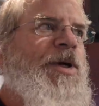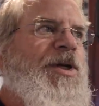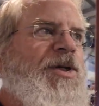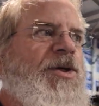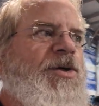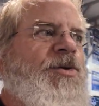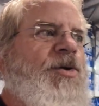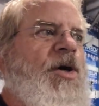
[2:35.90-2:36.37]
we
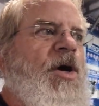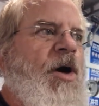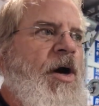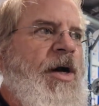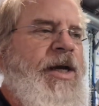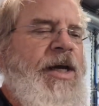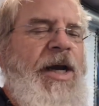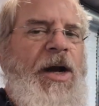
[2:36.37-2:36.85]
do
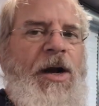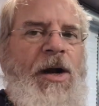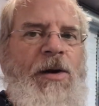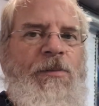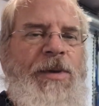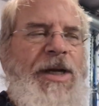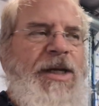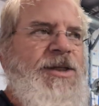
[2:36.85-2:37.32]
car
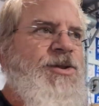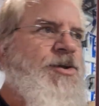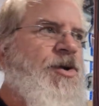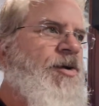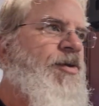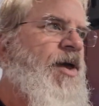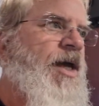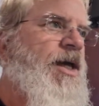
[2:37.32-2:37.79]
care
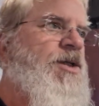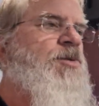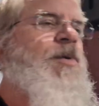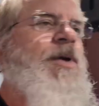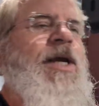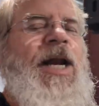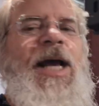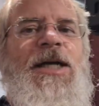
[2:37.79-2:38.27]
minister
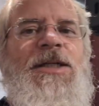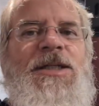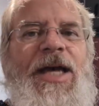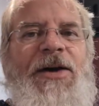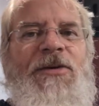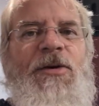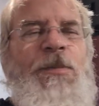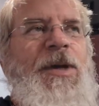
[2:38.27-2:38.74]
things, we can
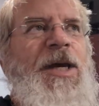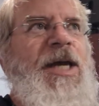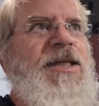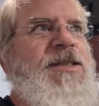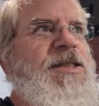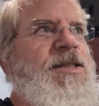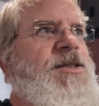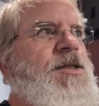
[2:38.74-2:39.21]
actually have a
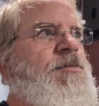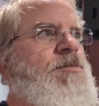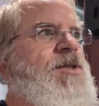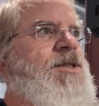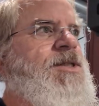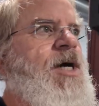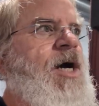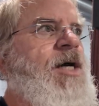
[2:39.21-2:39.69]
PA system
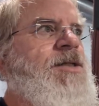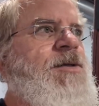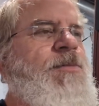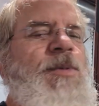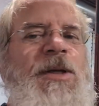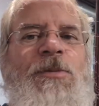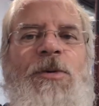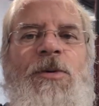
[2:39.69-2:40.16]
to talk
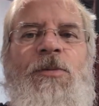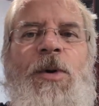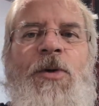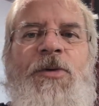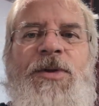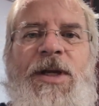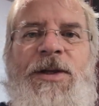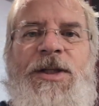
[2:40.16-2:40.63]
to people
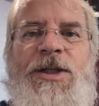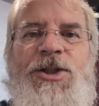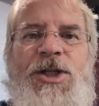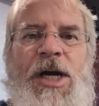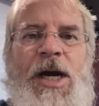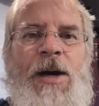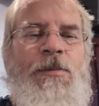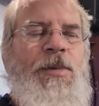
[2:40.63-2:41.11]
both in the
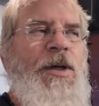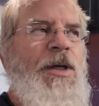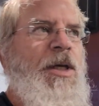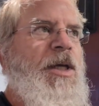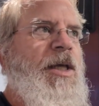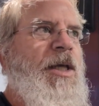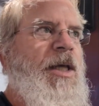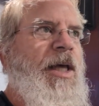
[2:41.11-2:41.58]
shop
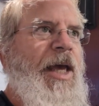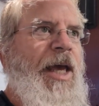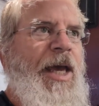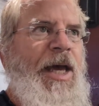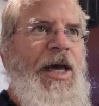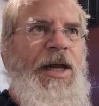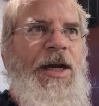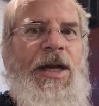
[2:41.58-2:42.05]

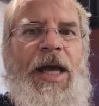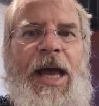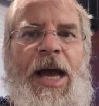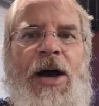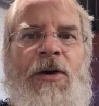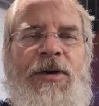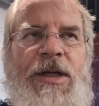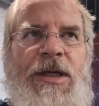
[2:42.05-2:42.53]
and
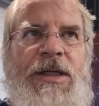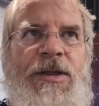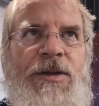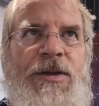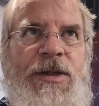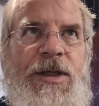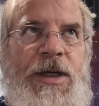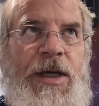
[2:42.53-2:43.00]
out
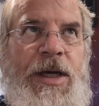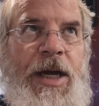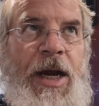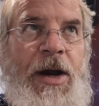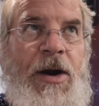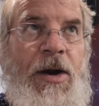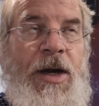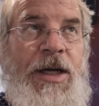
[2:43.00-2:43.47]
in the
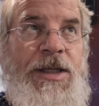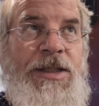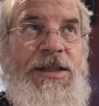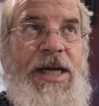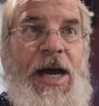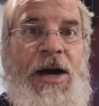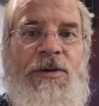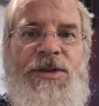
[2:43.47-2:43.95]

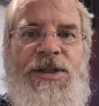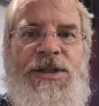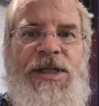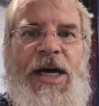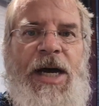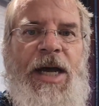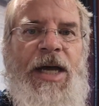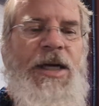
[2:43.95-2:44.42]
areas
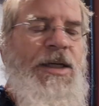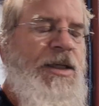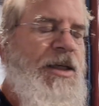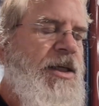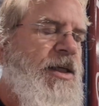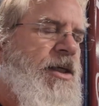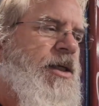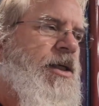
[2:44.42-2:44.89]
outside.
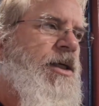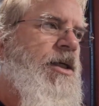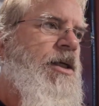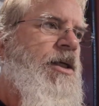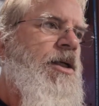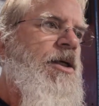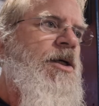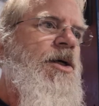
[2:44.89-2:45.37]

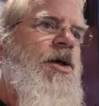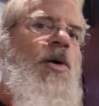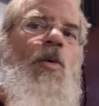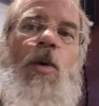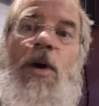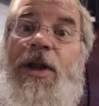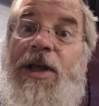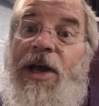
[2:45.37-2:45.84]

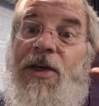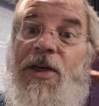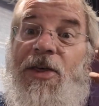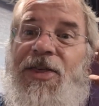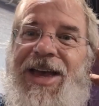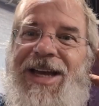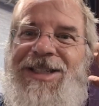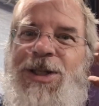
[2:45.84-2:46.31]
One of the
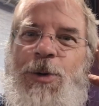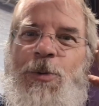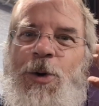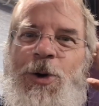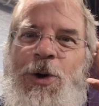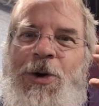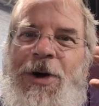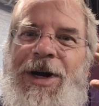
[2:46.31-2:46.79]
other things that
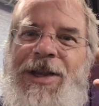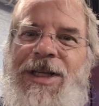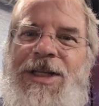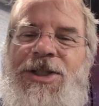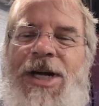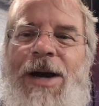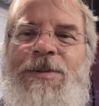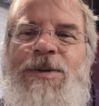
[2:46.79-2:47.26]
we're doing in
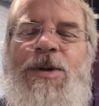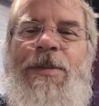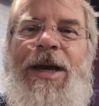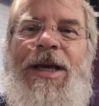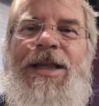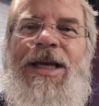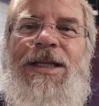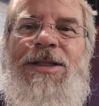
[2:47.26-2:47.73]
the shop to
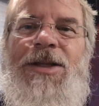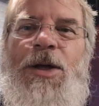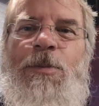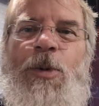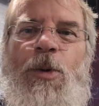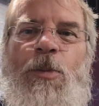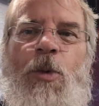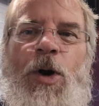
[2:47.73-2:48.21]
make things a
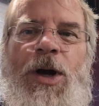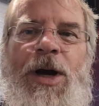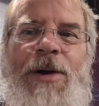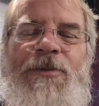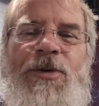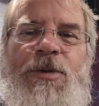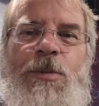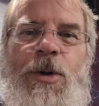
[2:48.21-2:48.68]
little bit more
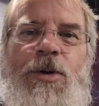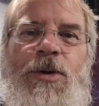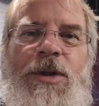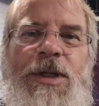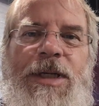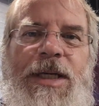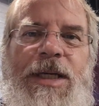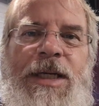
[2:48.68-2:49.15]
comfortable
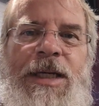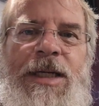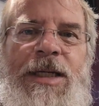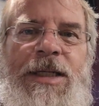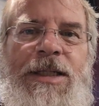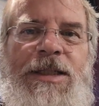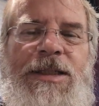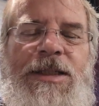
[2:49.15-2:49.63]

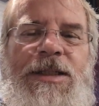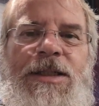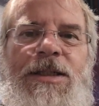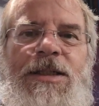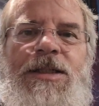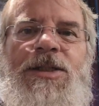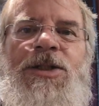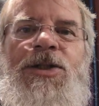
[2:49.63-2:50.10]
is
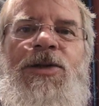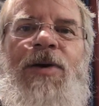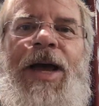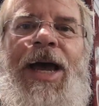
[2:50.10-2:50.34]
to